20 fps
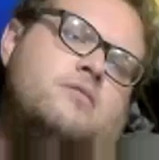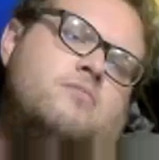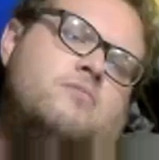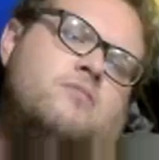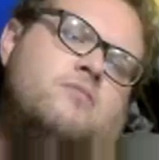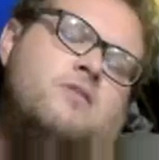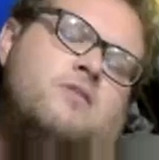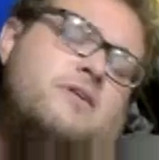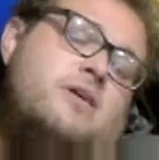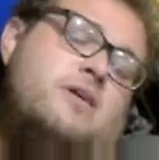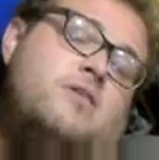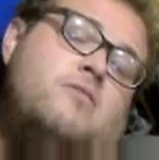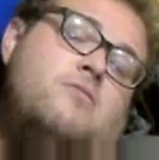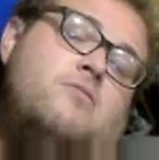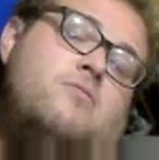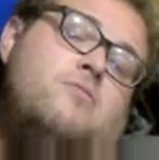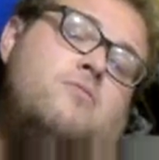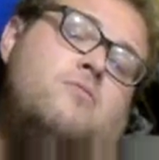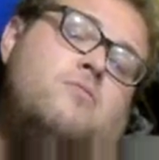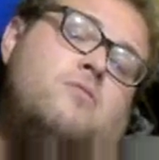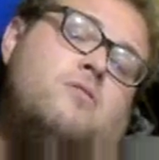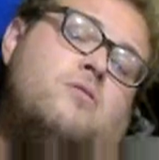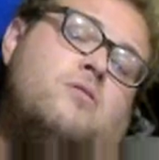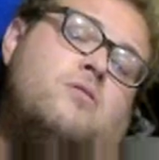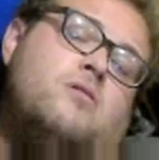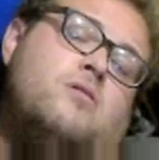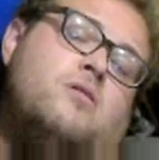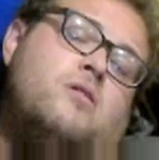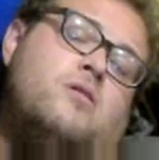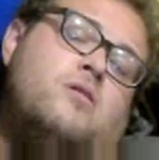Wherever you
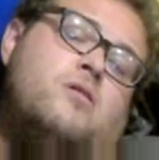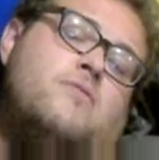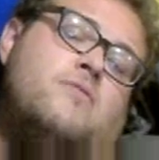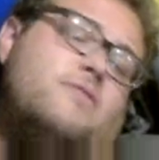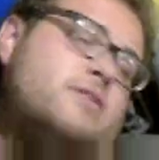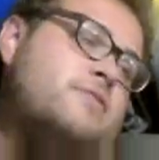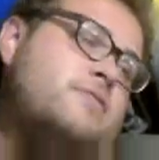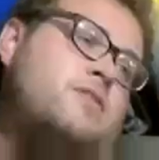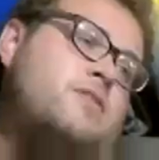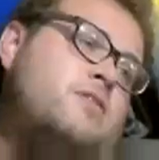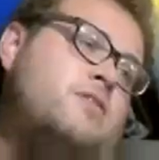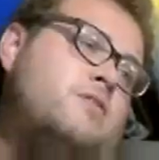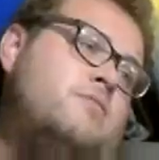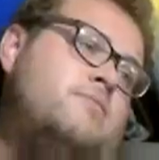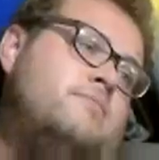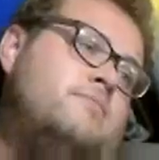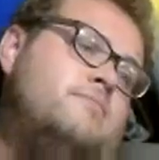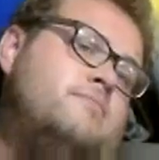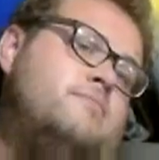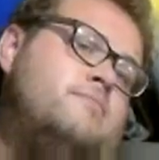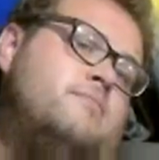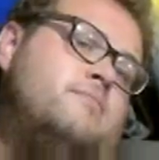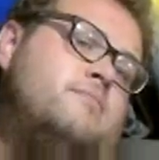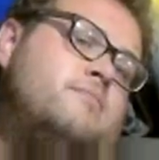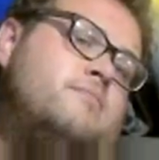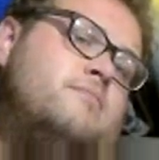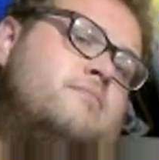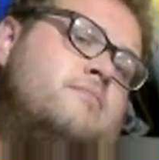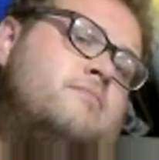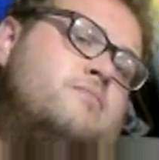are this fall,
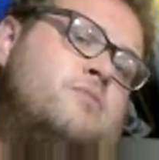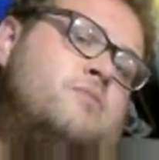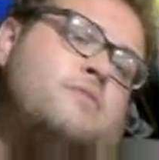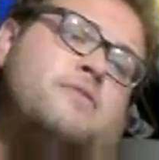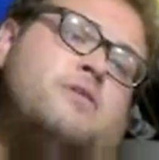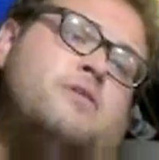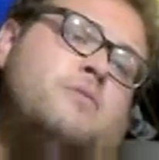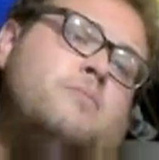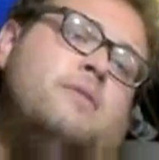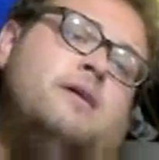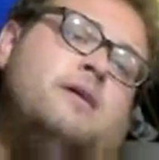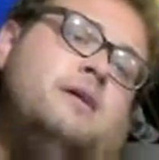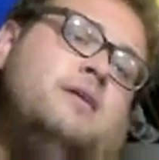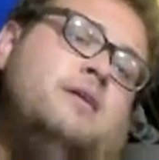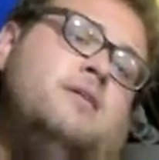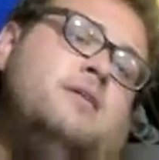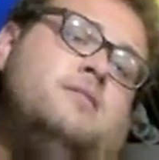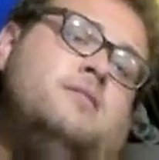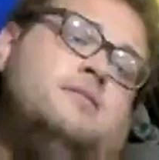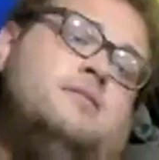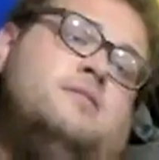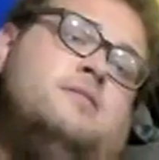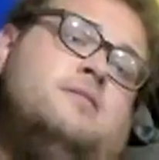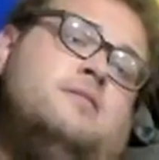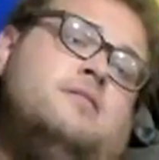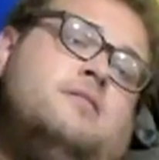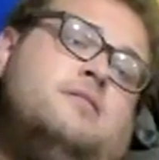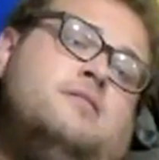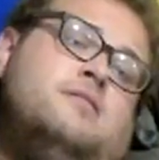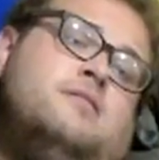wherever you'll be,
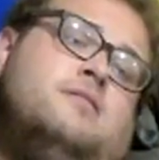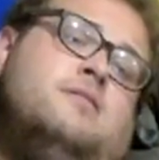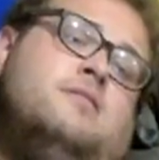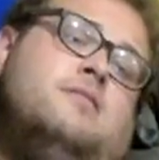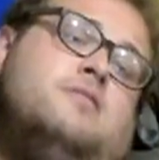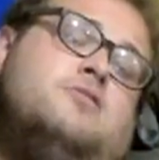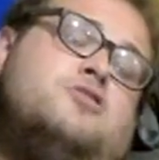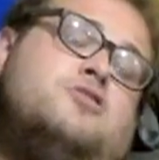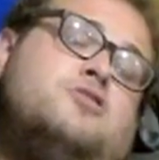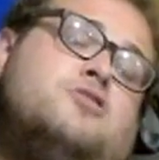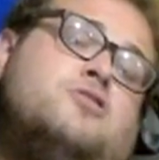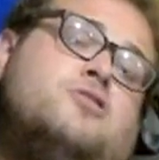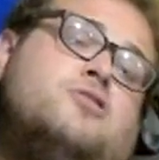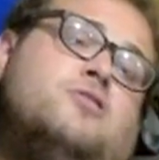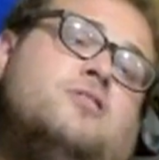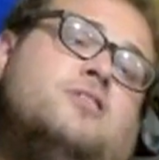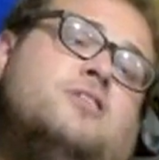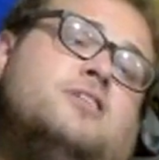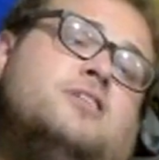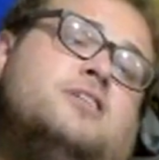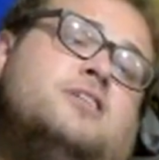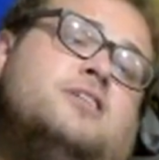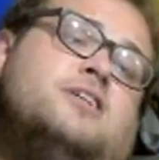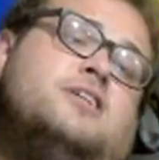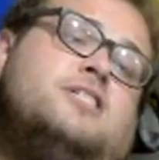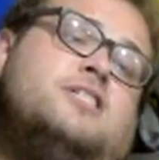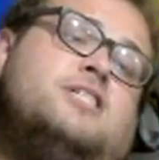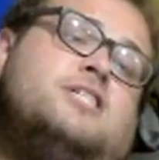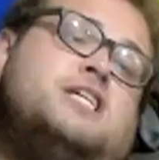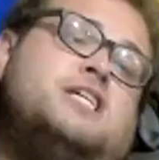turn on
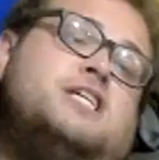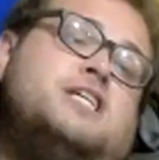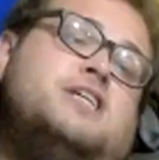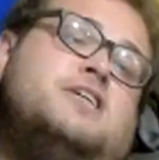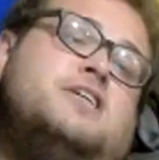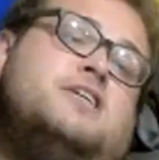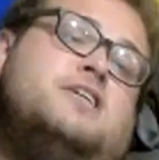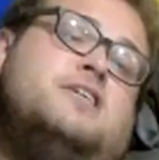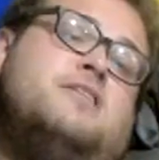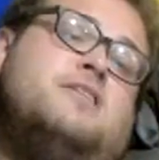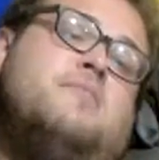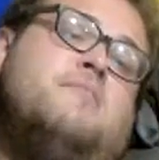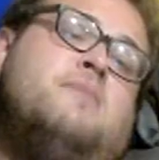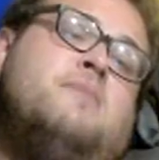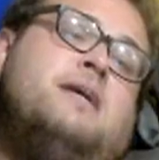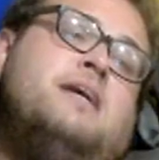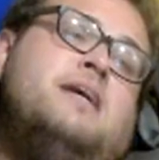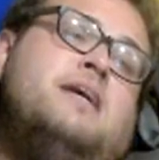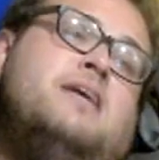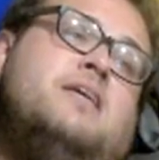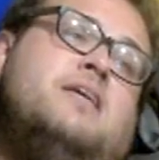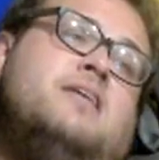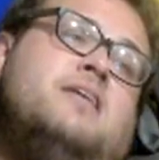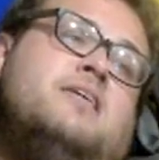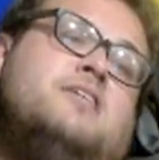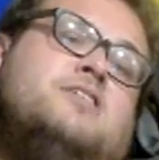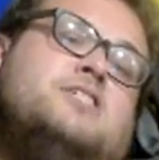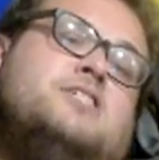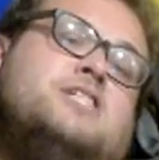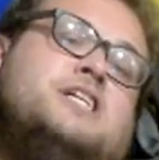
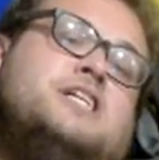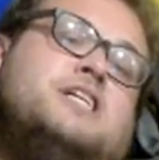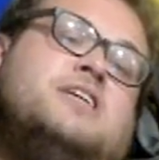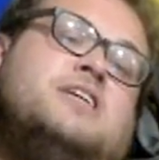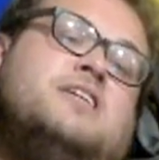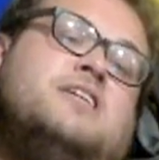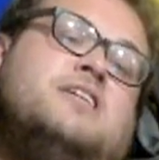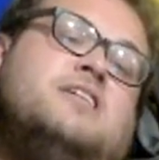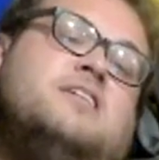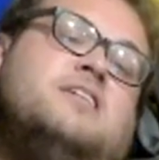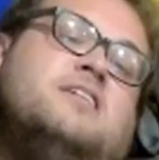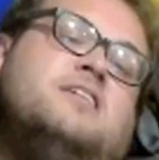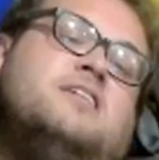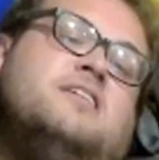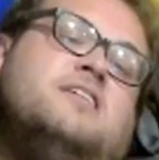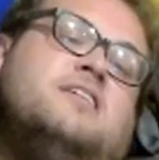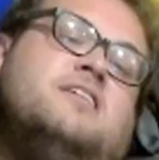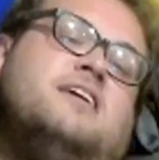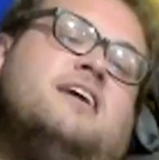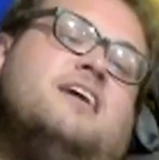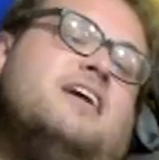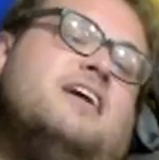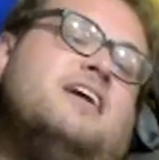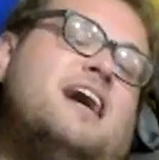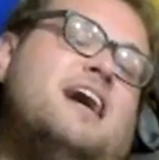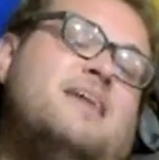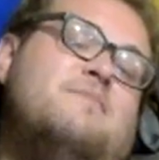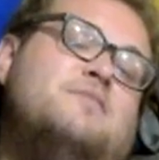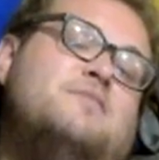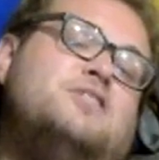TBT.
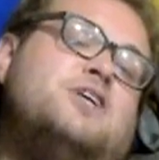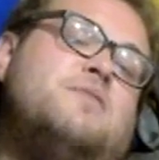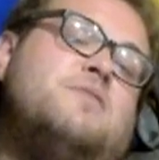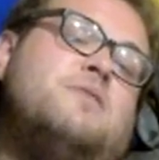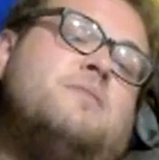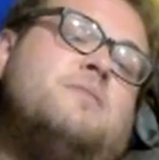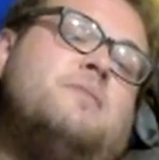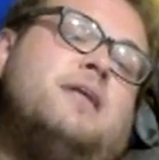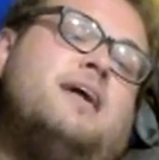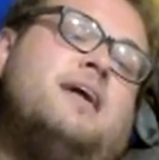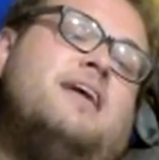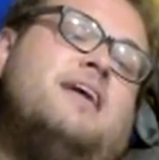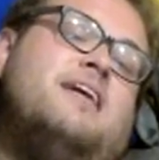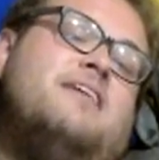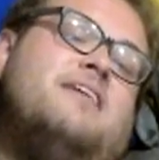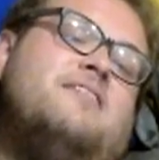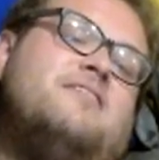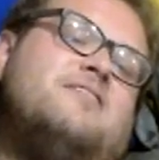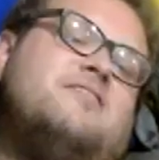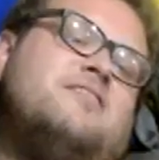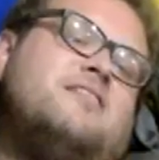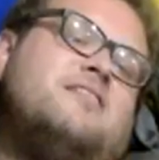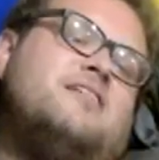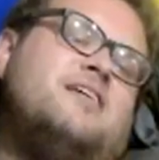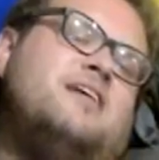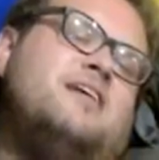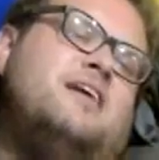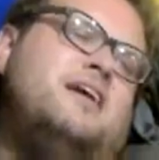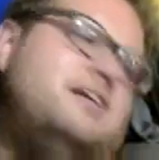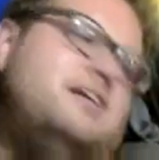I'm Joey Blaze.
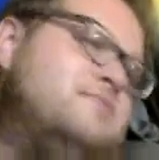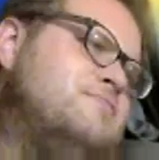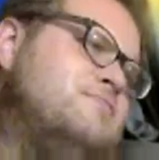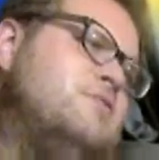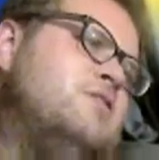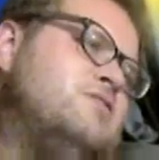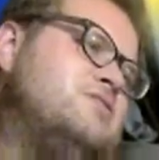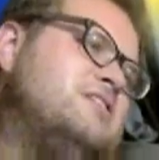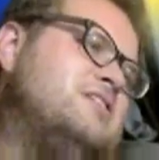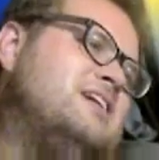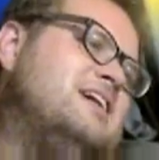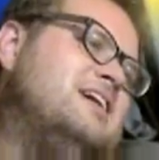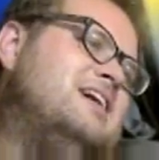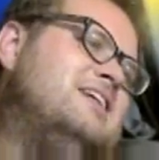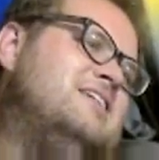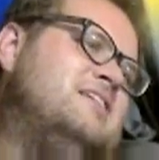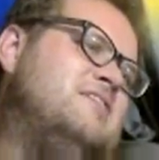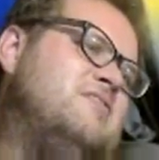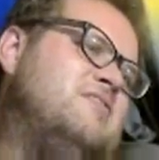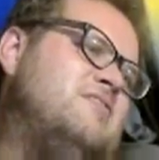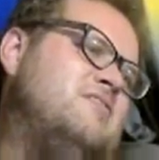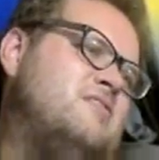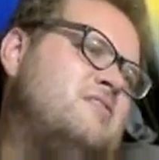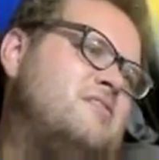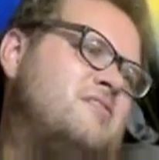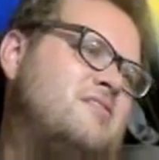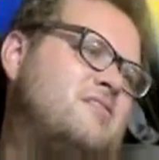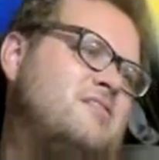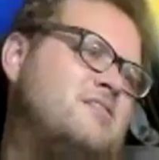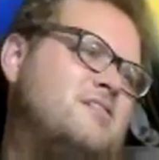He's Ross Collins. That's
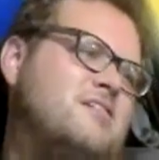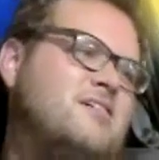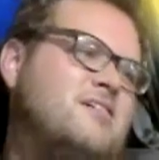me.